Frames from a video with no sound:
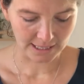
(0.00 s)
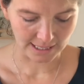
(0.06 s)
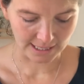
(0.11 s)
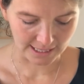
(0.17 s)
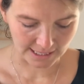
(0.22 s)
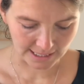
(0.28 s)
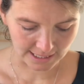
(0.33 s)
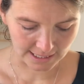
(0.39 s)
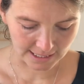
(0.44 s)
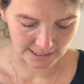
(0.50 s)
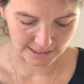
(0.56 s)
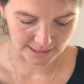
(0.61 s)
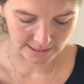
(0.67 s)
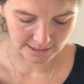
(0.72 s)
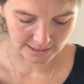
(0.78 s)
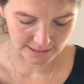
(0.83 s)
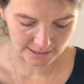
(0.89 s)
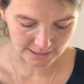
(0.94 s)
And
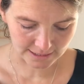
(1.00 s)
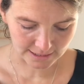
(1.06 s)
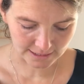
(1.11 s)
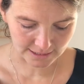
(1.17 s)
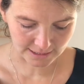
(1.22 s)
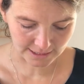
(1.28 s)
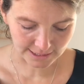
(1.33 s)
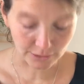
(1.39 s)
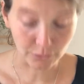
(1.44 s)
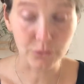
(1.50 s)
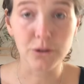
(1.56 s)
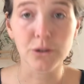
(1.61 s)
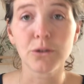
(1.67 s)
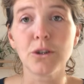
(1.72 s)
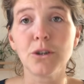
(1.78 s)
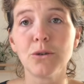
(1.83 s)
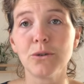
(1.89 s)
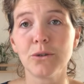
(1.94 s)
I also
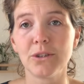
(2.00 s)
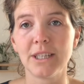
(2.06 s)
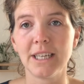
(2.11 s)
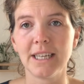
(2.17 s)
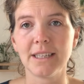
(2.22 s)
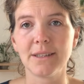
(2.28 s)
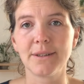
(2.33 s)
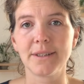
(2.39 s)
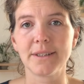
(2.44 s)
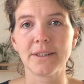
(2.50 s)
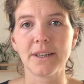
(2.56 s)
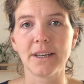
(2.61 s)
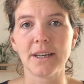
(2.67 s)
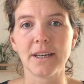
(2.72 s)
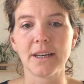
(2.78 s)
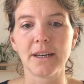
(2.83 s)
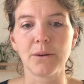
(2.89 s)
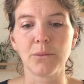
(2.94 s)
use that
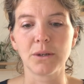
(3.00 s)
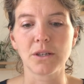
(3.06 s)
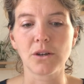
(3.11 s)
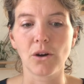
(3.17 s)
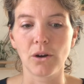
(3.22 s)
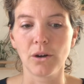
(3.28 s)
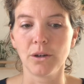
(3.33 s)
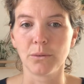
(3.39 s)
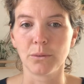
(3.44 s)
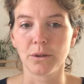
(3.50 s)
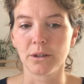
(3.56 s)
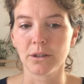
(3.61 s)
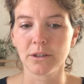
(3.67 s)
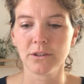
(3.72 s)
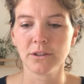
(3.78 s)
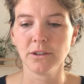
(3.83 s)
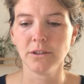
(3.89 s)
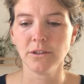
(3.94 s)
with
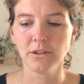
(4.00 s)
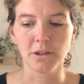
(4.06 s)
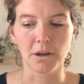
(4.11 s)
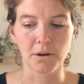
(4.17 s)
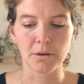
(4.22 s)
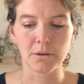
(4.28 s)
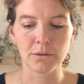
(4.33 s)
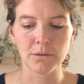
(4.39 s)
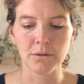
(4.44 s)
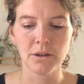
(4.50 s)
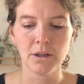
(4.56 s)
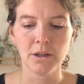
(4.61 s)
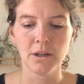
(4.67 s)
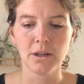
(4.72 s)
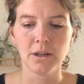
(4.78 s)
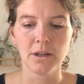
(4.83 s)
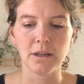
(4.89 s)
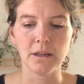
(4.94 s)
Colorworks. So
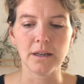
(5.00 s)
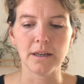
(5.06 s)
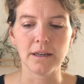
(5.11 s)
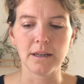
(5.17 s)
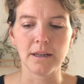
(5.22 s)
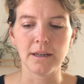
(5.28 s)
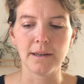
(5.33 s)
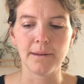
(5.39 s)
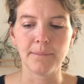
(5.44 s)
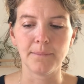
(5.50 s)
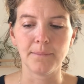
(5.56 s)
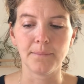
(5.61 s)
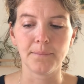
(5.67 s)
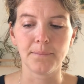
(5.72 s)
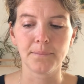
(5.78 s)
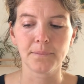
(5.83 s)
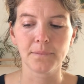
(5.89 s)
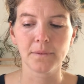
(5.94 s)

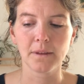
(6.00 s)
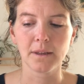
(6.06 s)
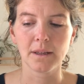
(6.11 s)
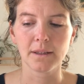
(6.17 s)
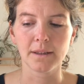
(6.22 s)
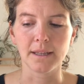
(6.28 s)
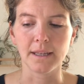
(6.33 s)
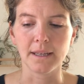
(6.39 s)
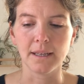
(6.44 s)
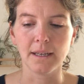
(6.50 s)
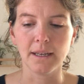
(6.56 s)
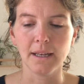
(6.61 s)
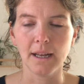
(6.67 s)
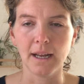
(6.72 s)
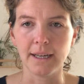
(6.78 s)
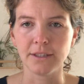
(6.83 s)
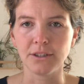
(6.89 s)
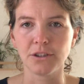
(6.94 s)
then
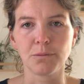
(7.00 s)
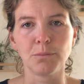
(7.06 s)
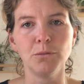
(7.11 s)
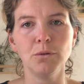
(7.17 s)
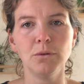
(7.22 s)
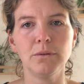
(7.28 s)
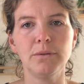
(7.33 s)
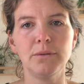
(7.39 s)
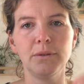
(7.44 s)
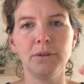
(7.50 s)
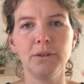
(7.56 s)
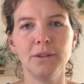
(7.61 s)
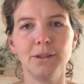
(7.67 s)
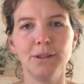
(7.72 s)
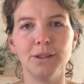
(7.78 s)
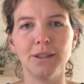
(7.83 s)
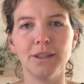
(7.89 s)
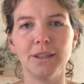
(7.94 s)
I just move
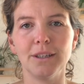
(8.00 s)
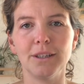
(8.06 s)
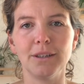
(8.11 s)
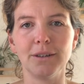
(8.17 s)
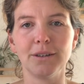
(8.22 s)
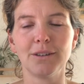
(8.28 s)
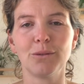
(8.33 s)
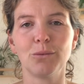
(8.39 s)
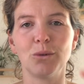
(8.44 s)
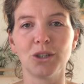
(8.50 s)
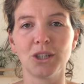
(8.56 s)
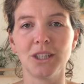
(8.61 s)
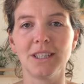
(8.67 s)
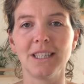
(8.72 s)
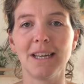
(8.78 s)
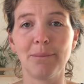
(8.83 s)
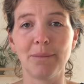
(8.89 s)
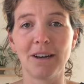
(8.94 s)
the washi
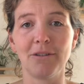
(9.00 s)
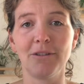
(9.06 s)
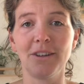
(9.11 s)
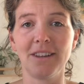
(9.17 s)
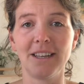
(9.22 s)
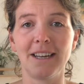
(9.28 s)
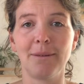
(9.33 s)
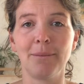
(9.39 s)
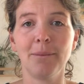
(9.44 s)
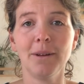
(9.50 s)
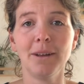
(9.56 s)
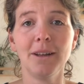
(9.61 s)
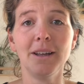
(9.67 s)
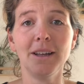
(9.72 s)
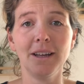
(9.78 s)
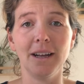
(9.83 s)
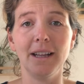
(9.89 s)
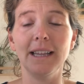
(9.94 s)
tape every time
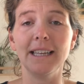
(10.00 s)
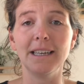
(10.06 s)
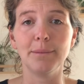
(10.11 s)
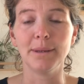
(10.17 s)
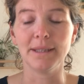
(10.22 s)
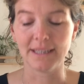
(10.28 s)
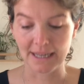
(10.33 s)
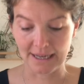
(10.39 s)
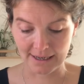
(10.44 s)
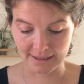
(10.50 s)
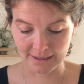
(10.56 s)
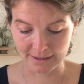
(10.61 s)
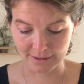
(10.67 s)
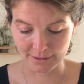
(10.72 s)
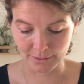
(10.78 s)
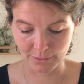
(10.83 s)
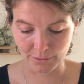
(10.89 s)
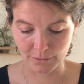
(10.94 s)
a little bit
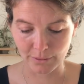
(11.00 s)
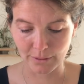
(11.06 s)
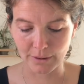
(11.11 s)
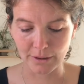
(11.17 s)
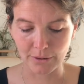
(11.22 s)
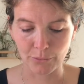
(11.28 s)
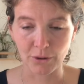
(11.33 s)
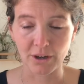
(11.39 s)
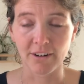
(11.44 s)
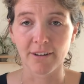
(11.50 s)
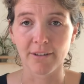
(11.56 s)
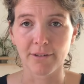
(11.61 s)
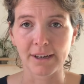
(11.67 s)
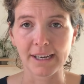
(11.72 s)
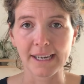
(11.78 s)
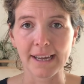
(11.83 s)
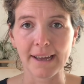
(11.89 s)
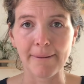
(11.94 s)
higher wherever
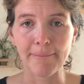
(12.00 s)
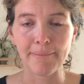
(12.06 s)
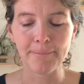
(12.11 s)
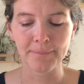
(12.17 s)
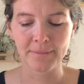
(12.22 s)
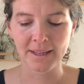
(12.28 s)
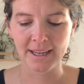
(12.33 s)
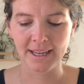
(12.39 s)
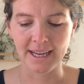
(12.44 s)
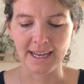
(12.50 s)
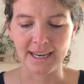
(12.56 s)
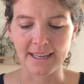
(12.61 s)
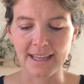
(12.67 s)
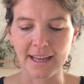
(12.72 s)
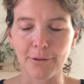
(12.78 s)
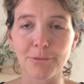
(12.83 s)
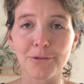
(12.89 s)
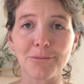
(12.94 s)
I am, and it
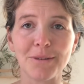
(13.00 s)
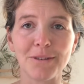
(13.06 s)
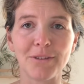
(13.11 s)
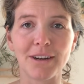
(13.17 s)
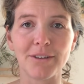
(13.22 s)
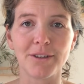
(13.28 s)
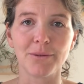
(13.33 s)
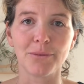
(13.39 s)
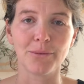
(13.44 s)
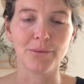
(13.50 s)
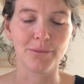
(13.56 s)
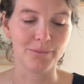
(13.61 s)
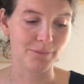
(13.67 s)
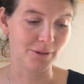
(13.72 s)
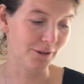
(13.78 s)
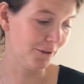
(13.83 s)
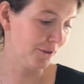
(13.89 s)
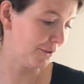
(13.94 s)
helps me very much.